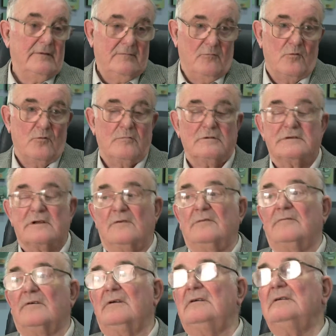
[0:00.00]
war was
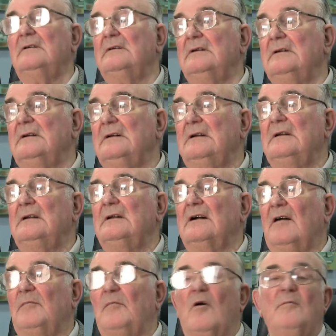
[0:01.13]
over.
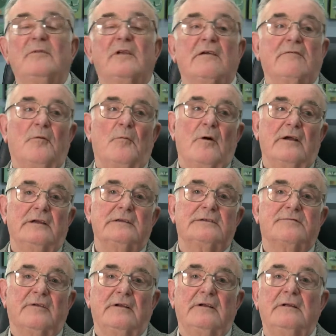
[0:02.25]
I bombed over Wayne's
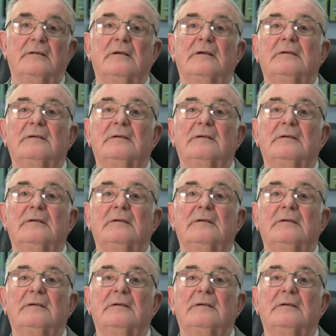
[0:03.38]
Fleet.